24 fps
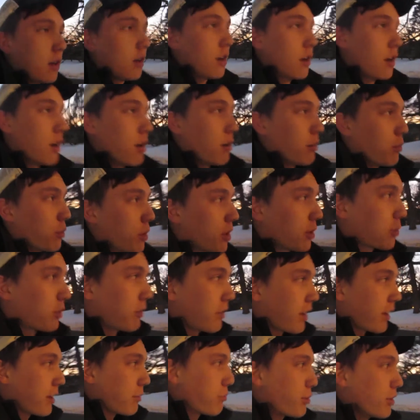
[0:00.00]
because we've
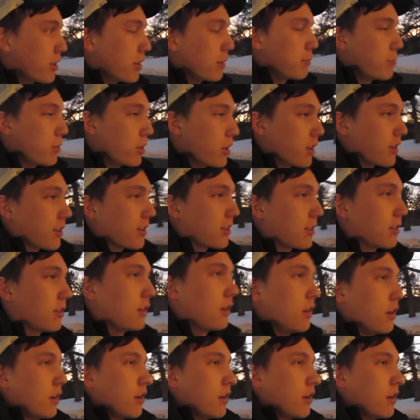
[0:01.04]
got to print our books